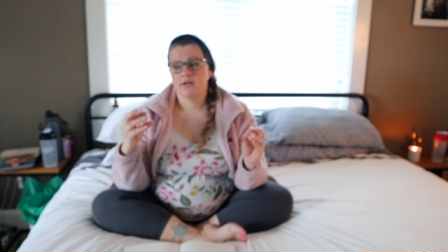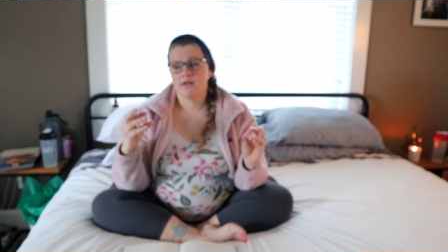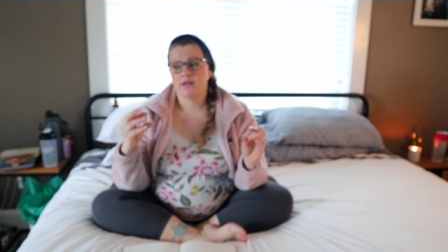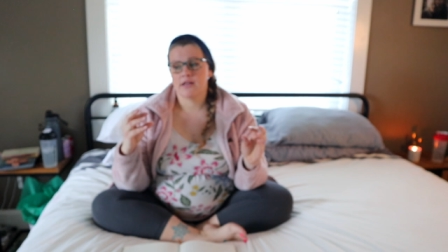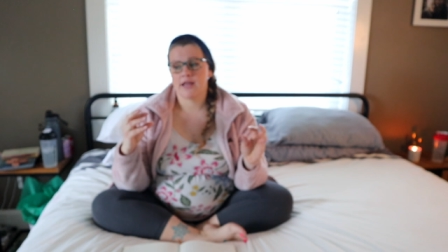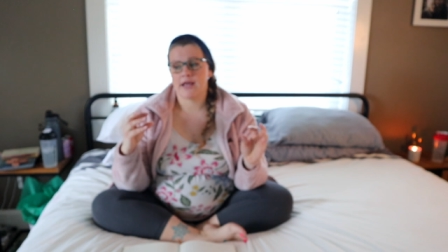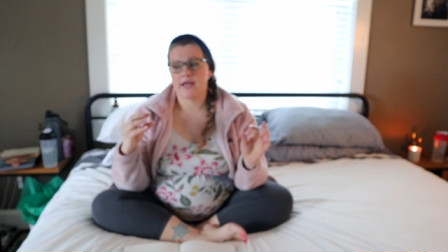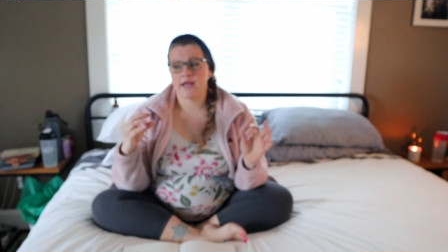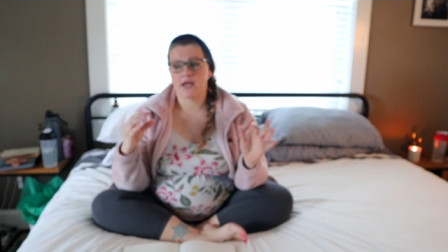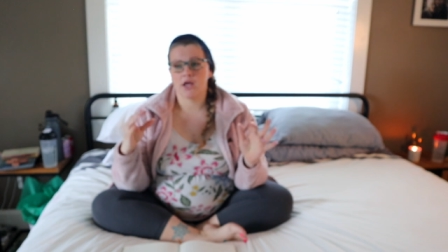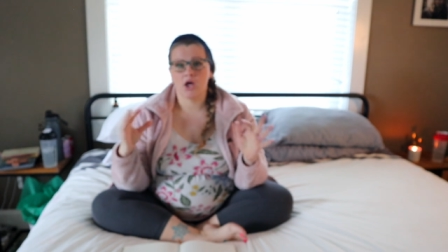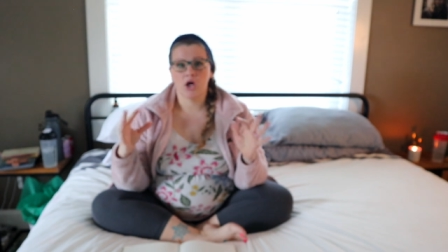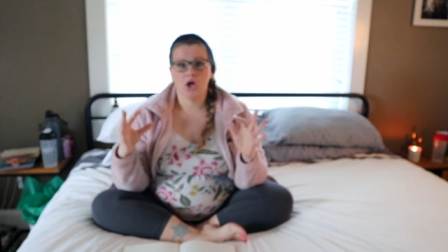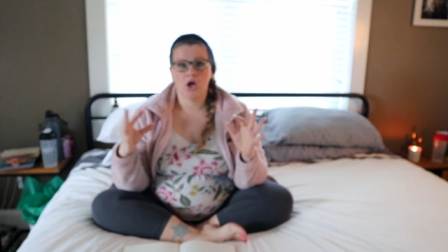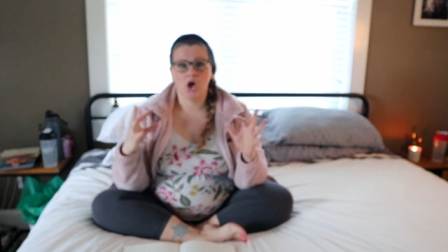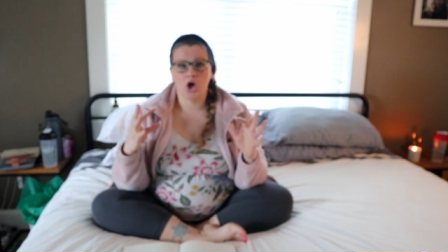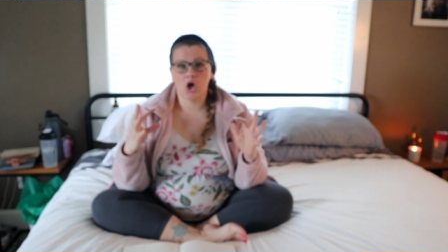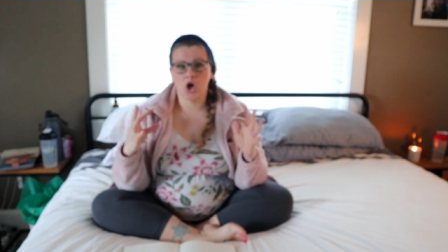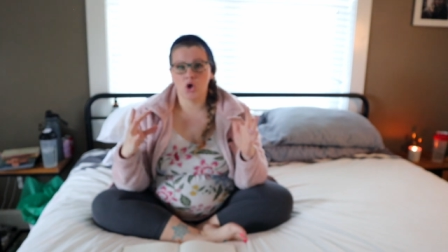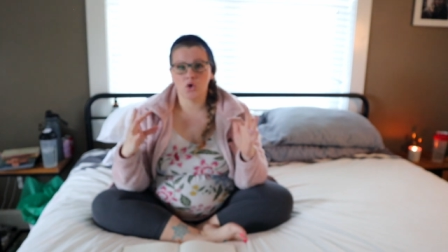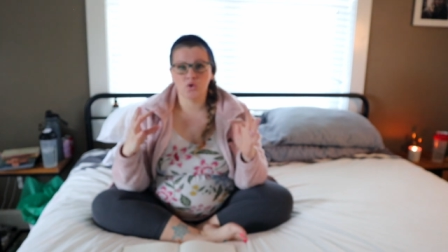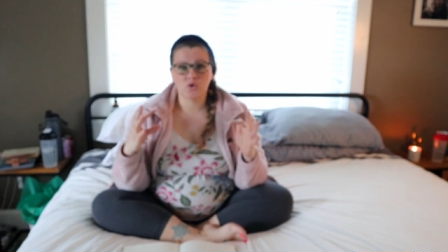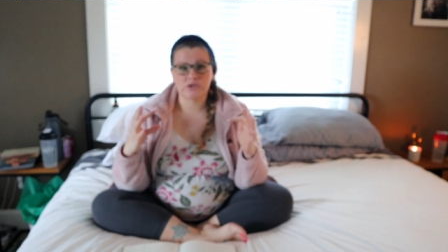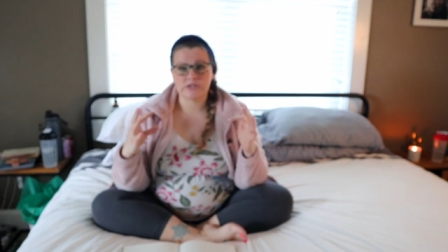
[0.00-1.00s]
like
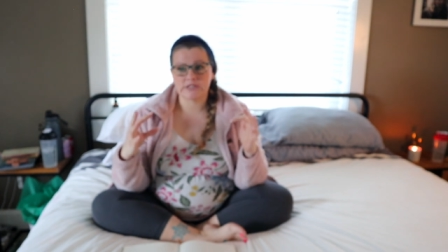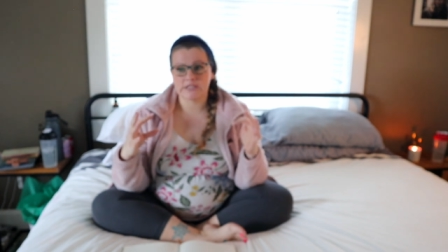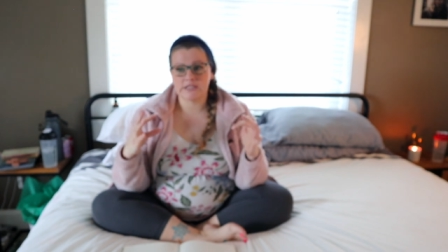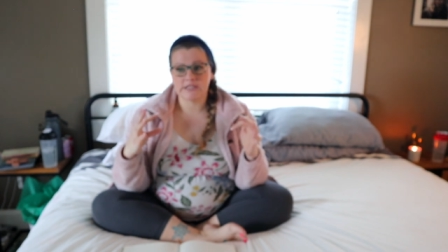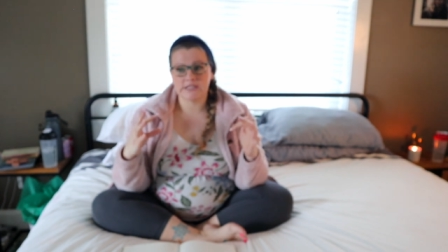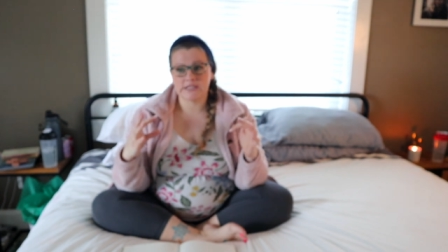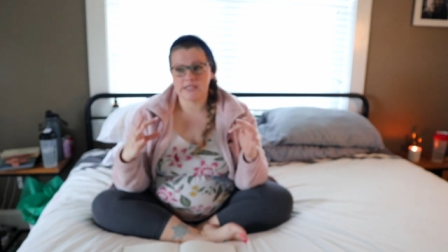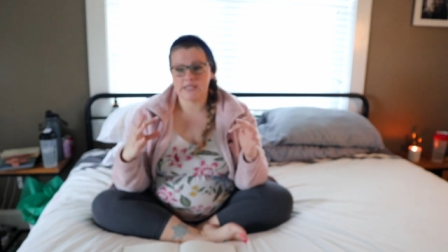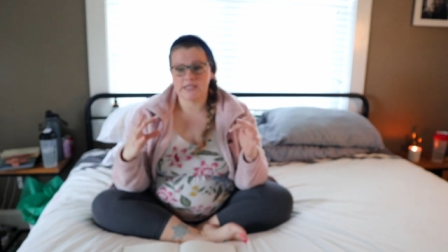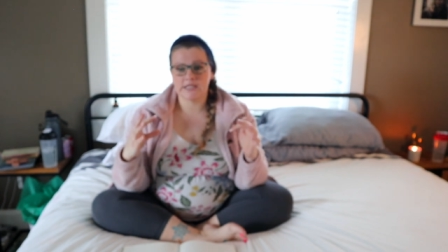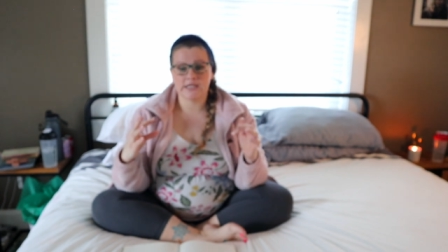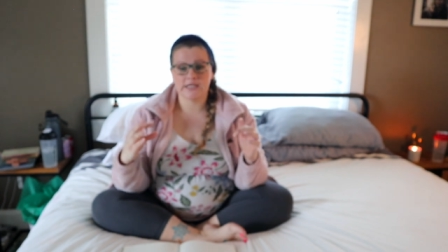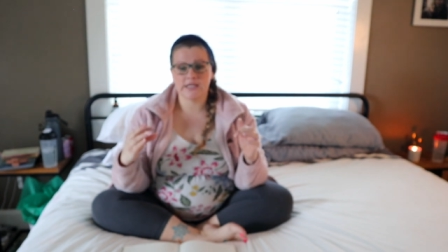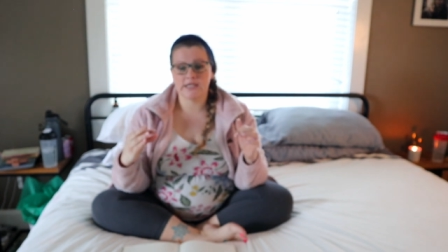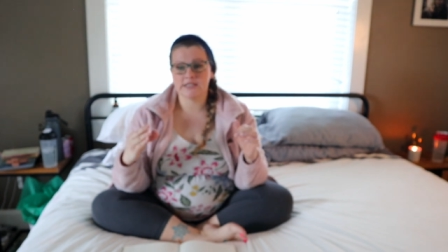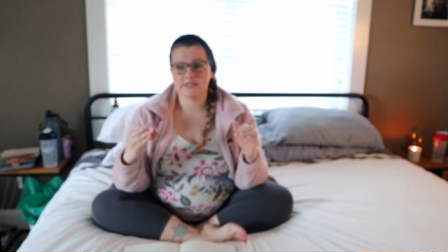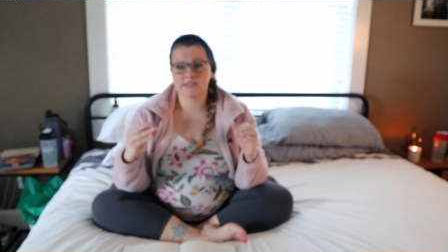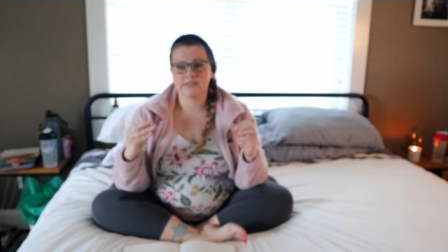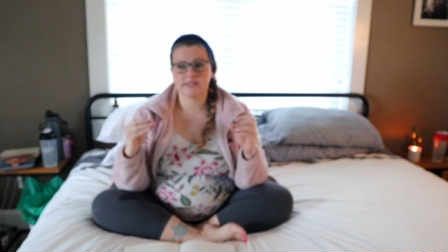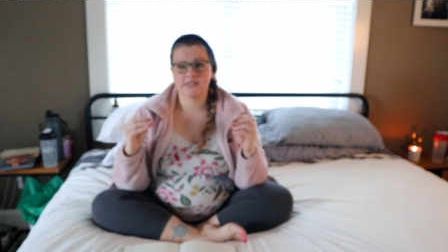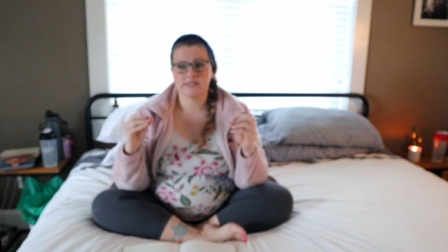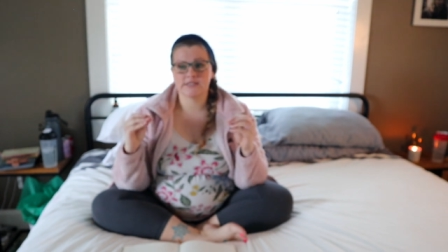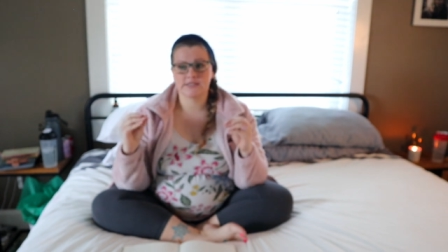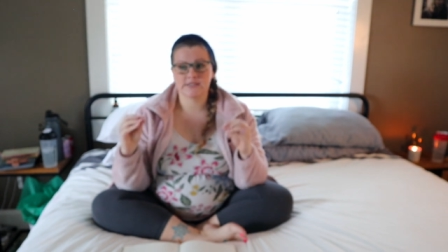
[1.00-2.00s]

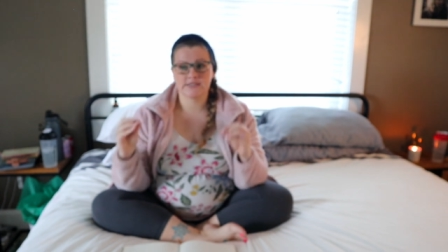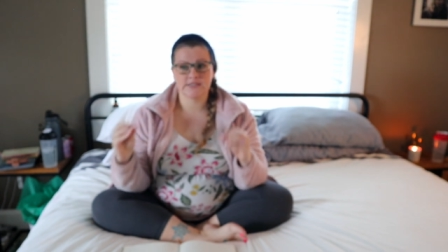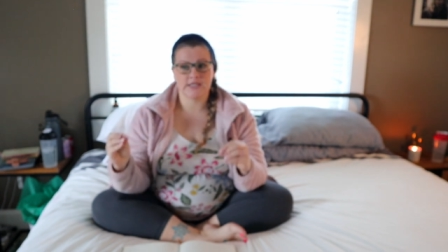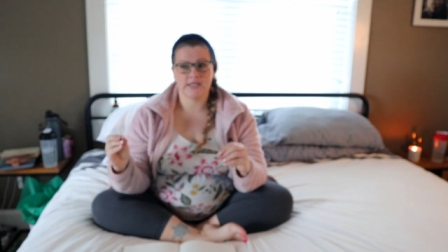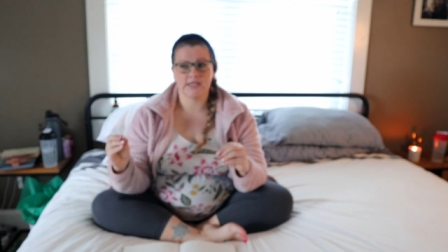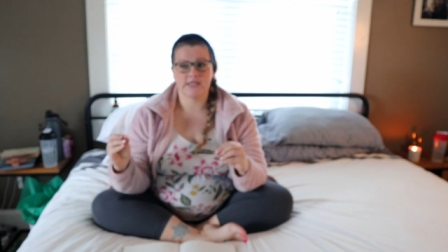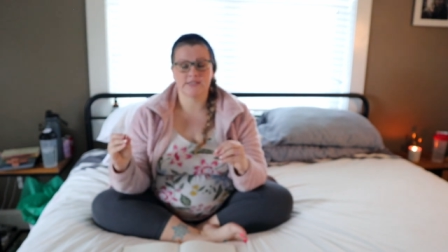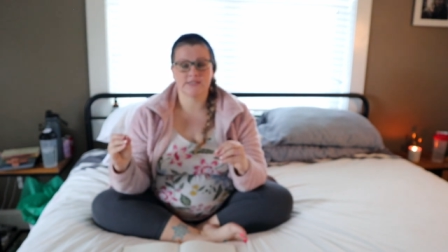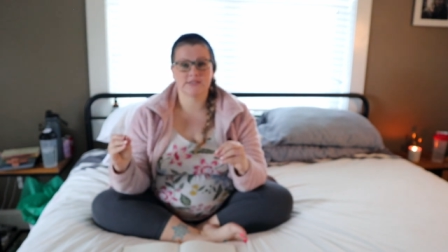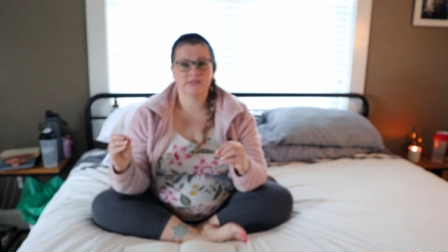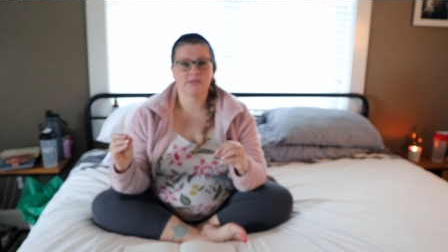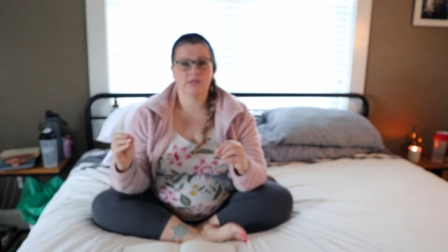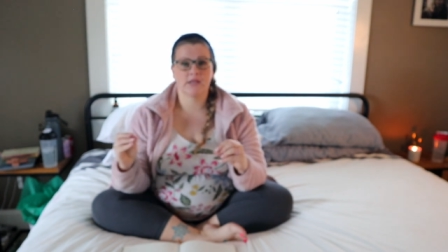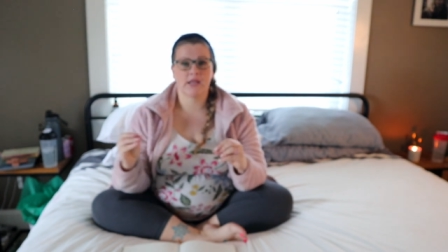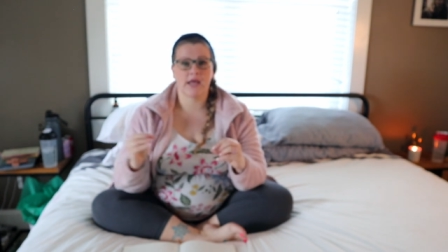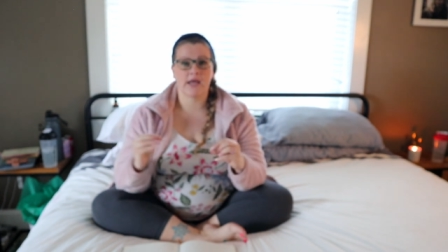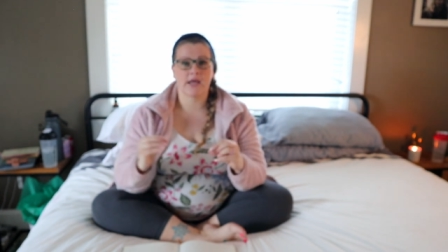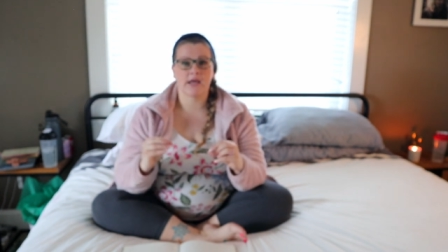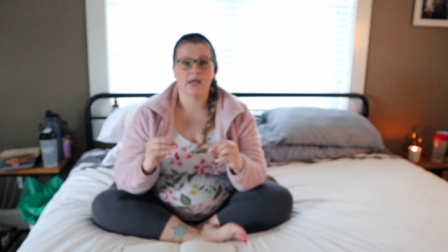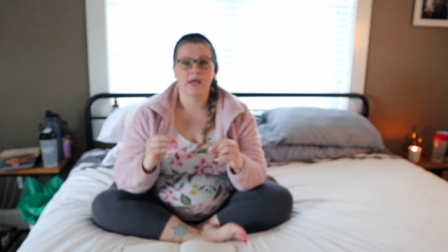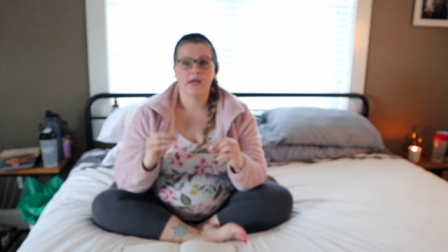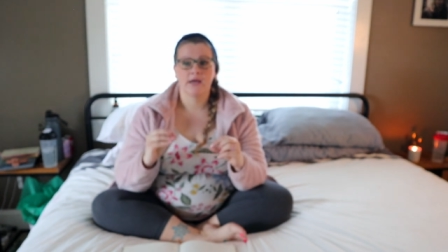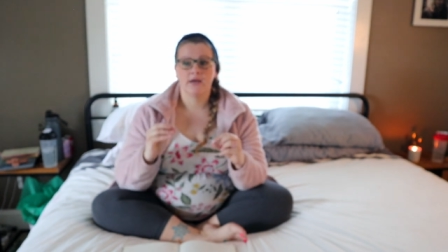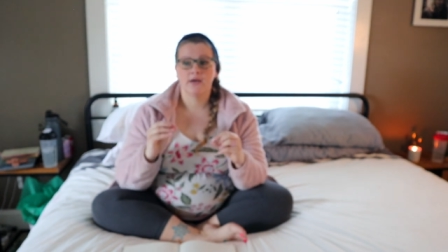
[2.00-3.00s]
OCD-ness sees.
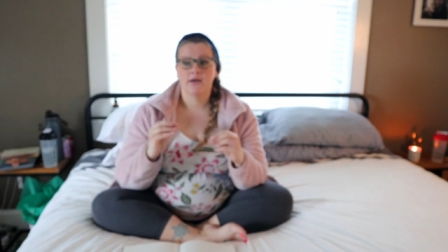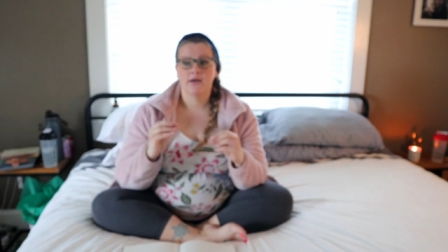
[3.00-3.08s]
Like,